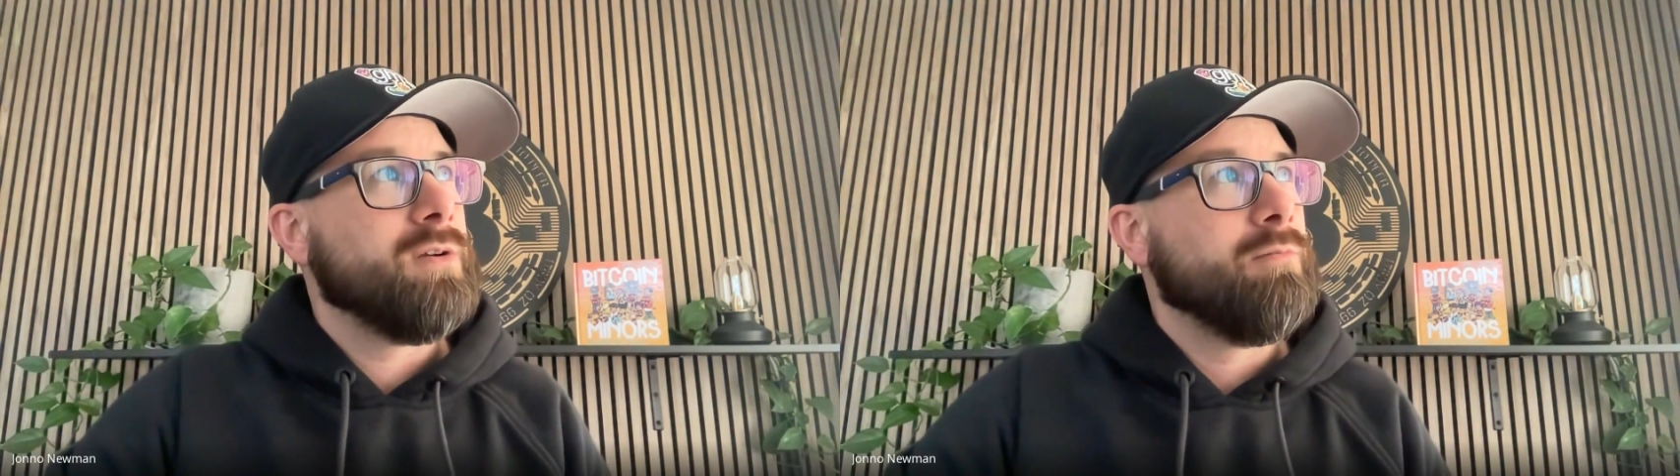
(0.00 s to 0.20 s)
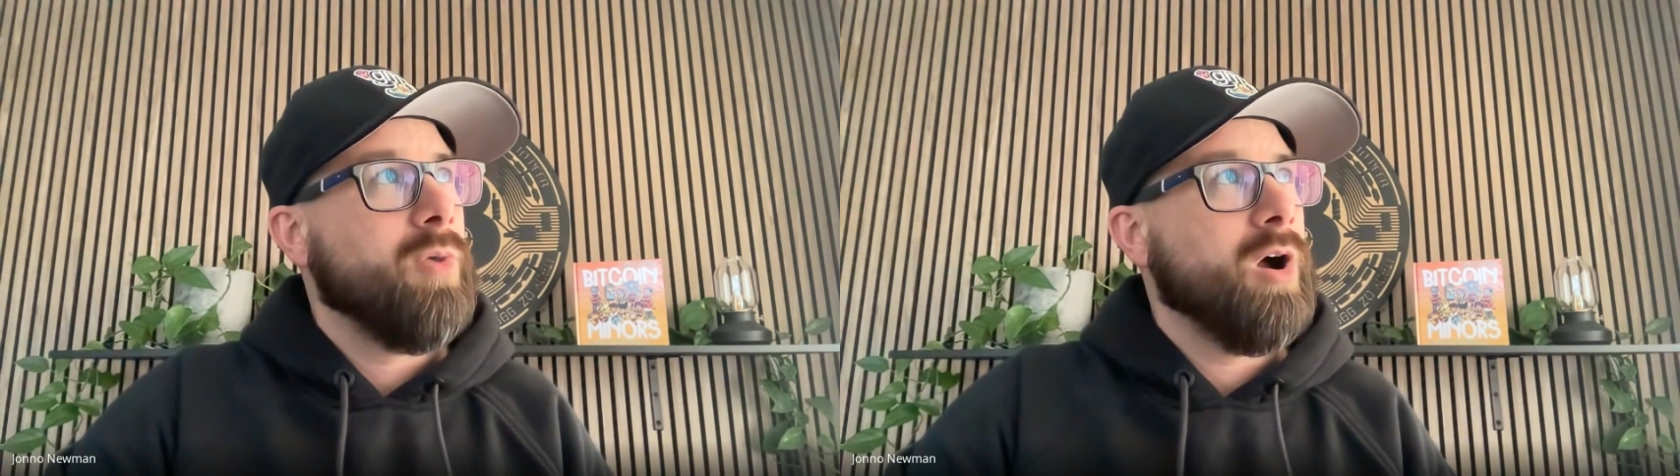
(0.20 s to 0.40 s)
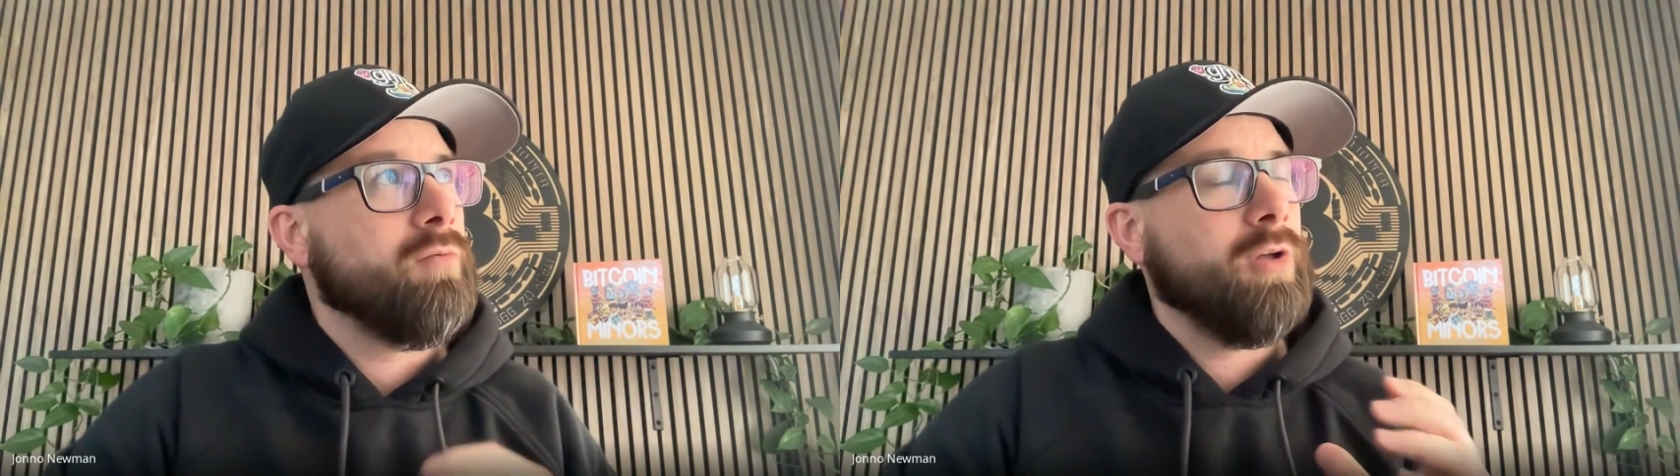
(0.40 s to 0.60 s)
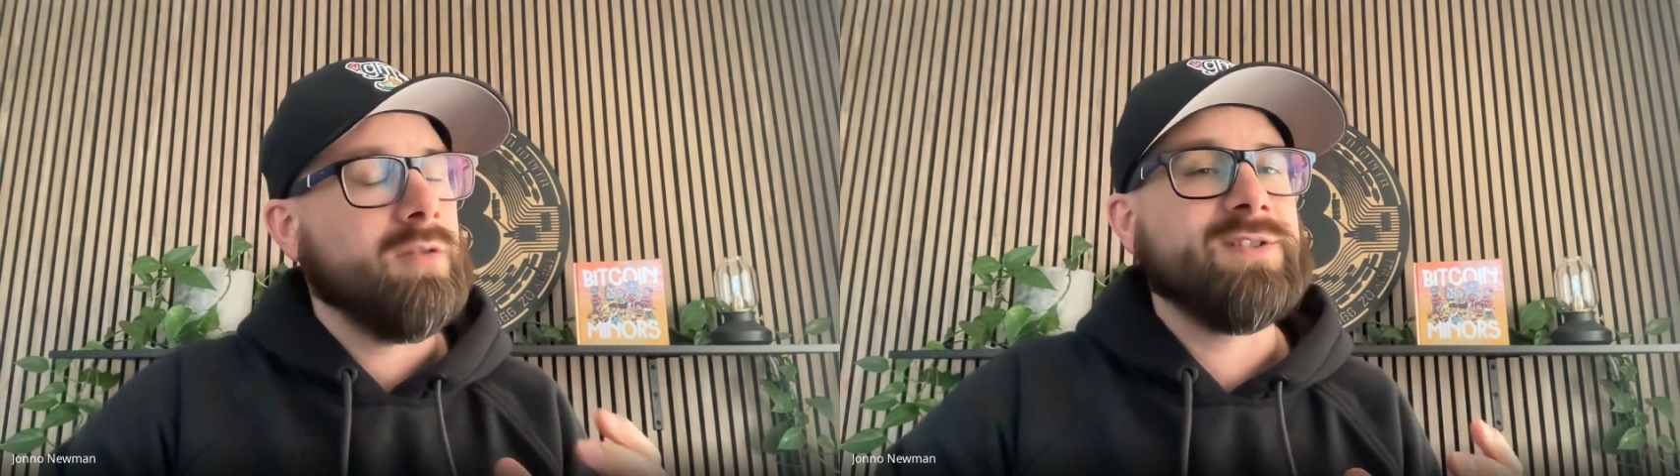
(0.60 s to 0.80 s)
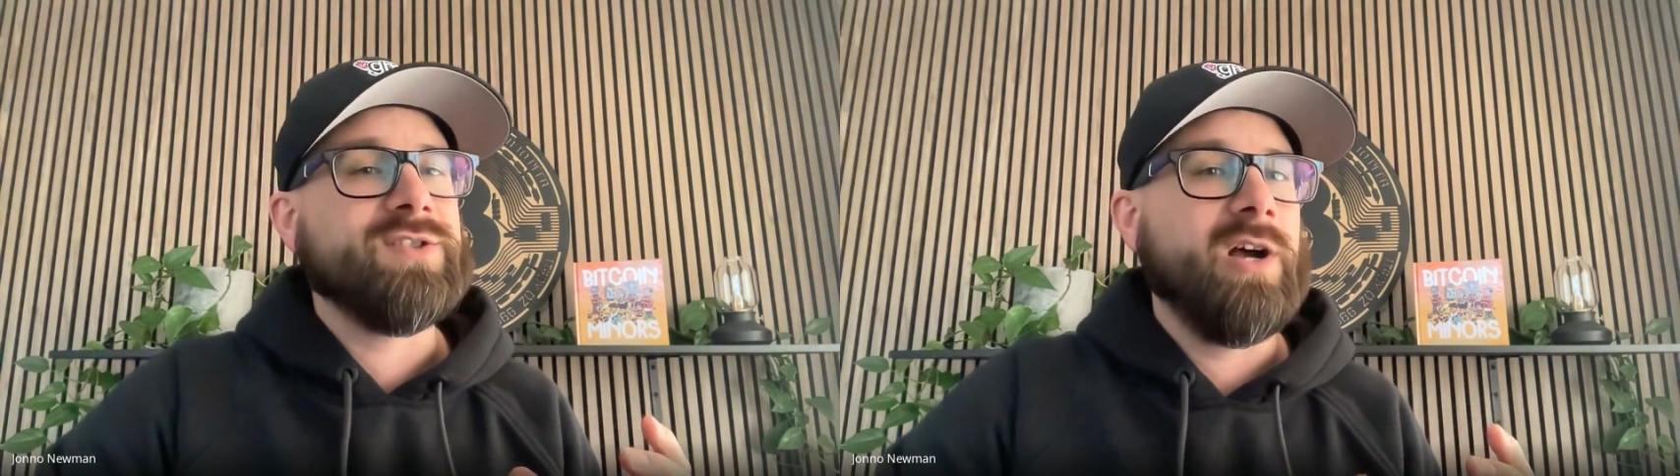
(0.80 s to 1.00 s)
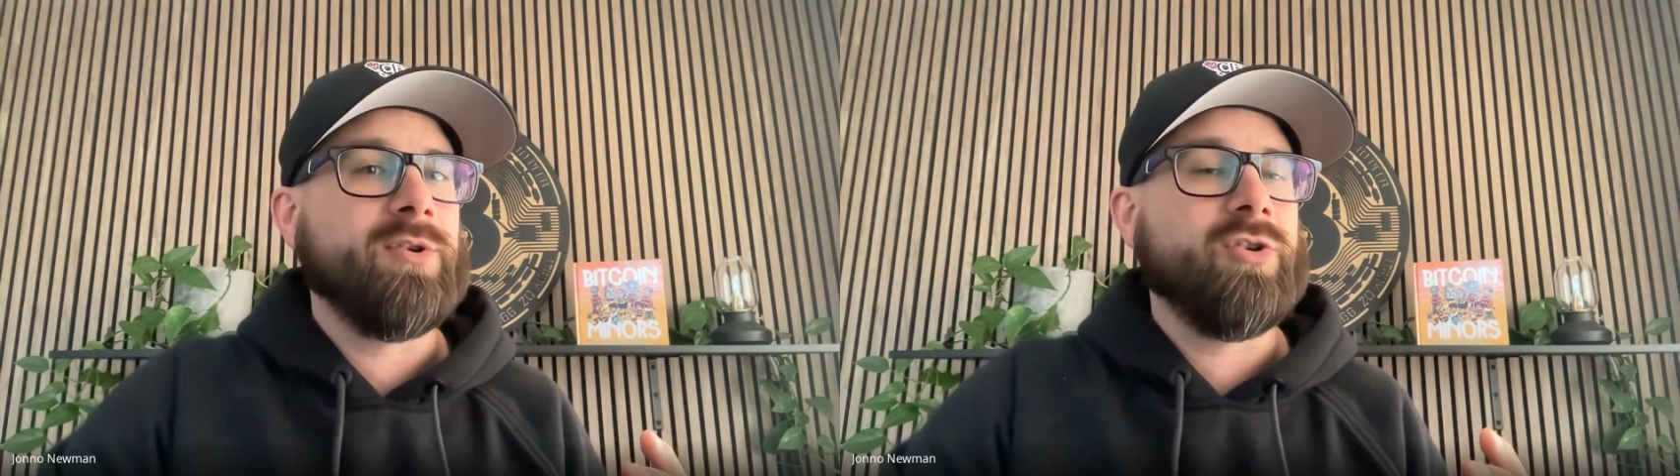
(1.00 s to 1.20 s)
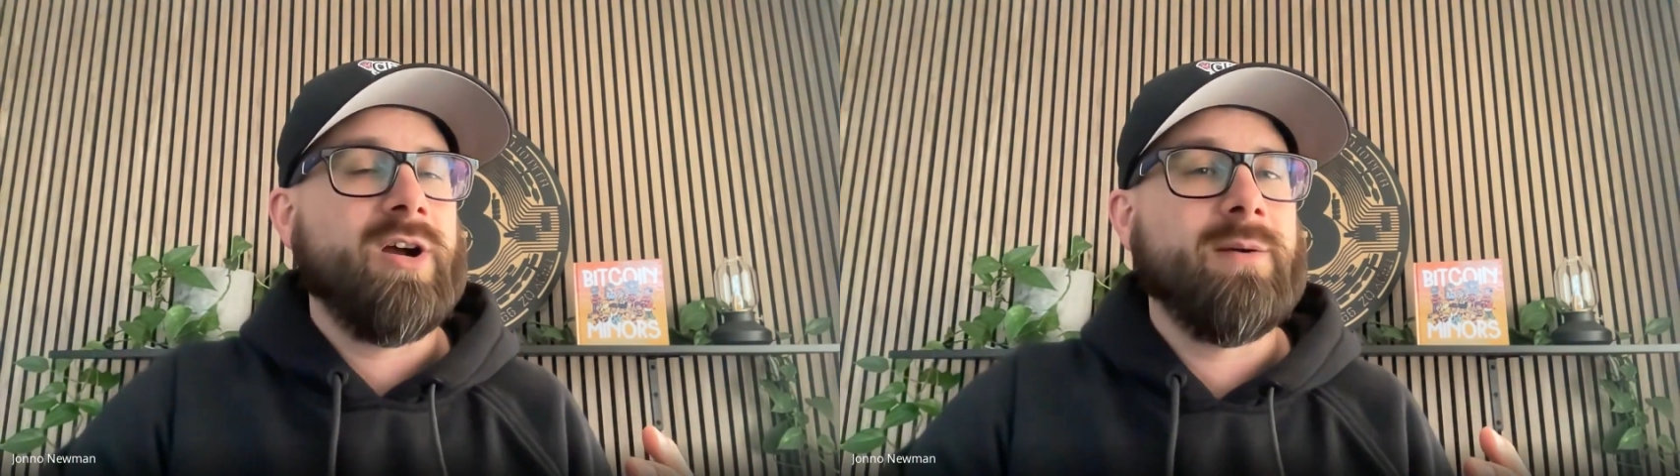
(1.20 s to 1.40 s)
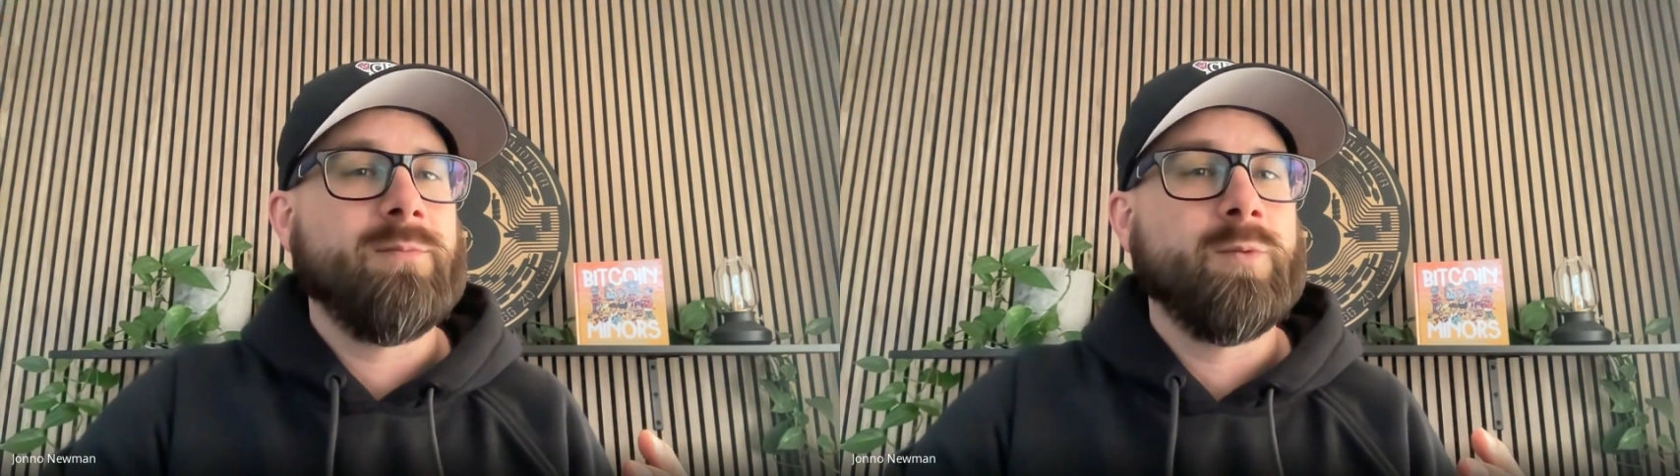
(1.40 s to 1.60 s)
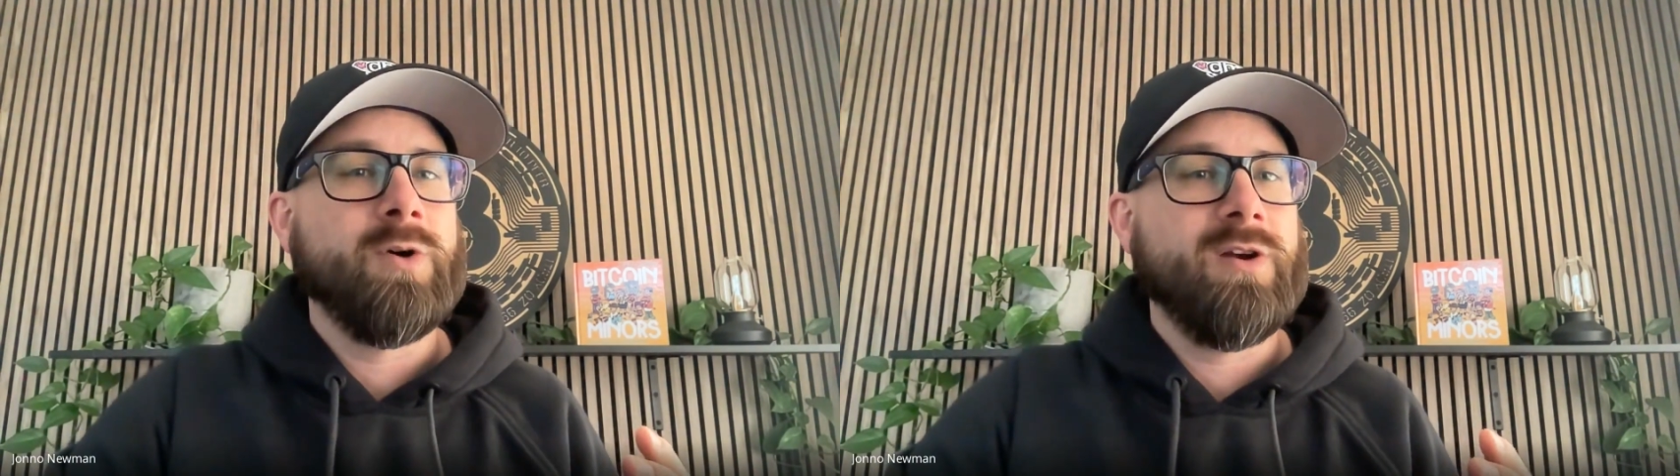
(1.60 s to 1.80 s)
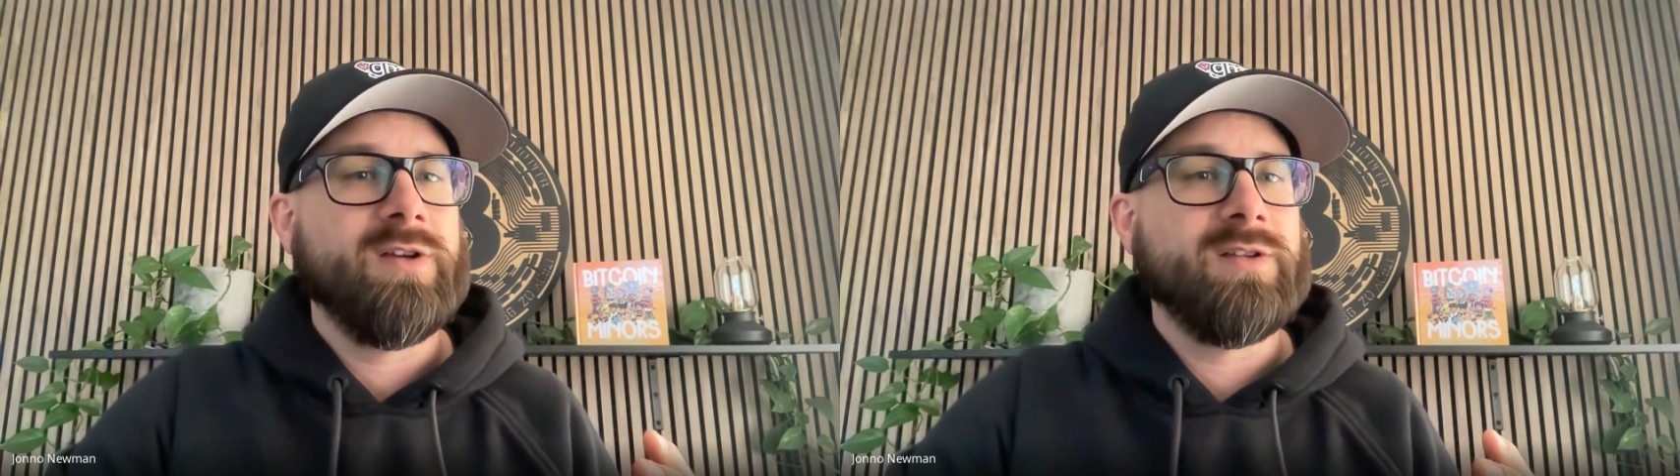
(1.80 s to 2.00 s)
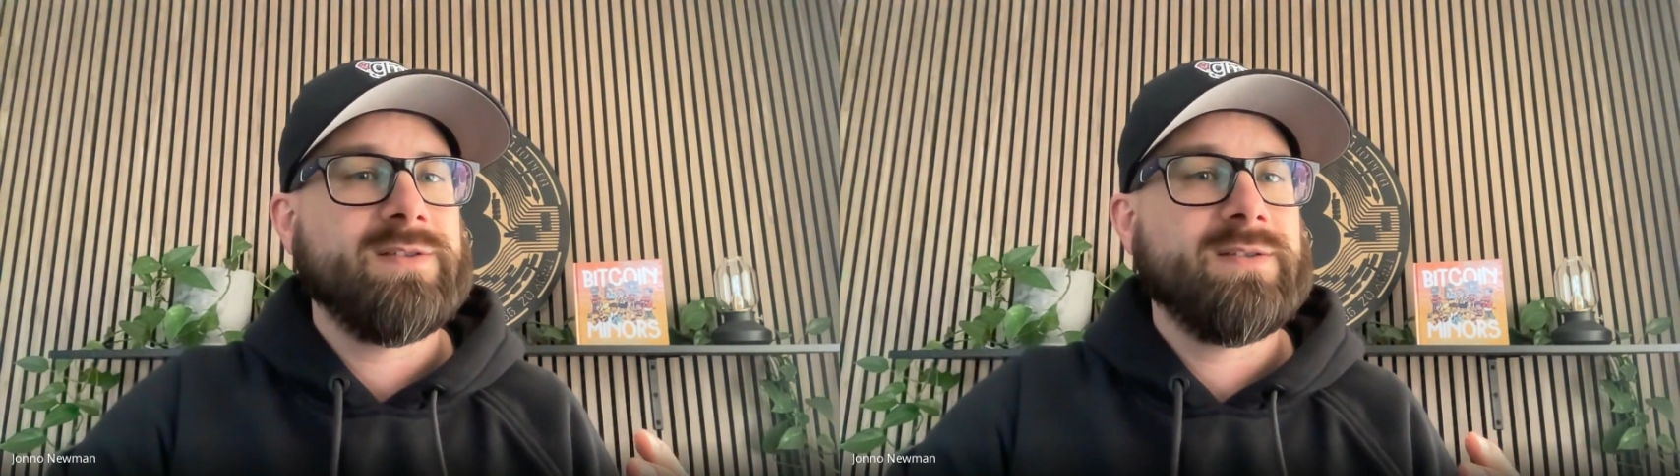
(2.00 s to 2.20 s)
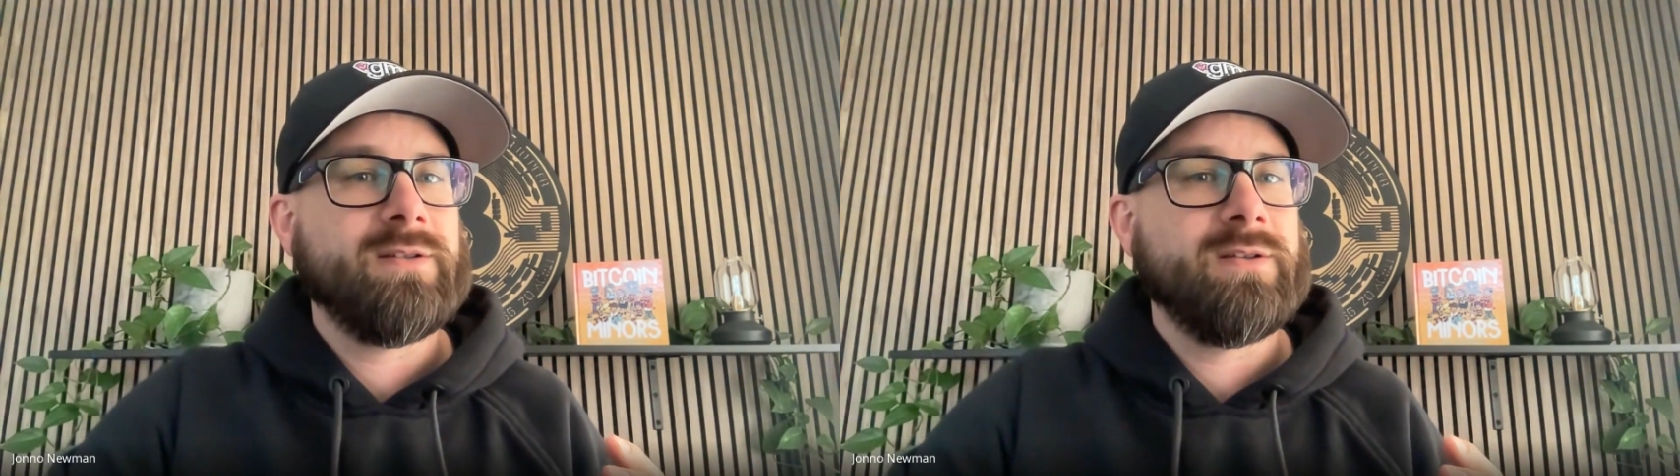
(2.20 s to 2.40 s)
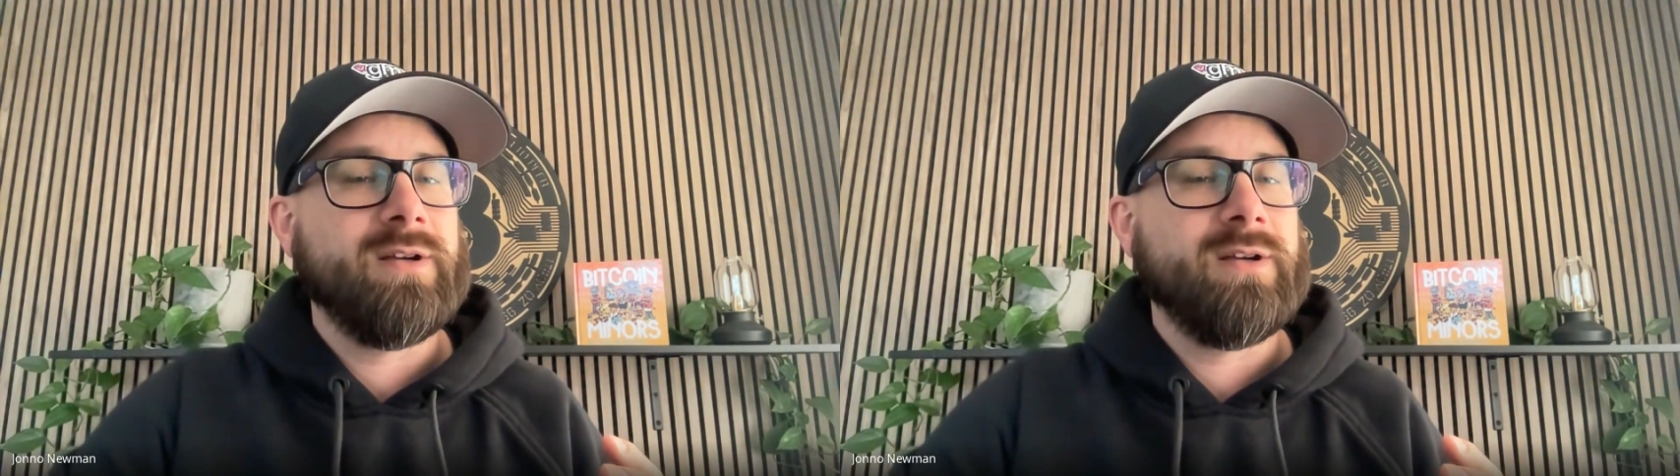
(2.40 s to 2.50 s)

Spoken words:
my role in cybercrime was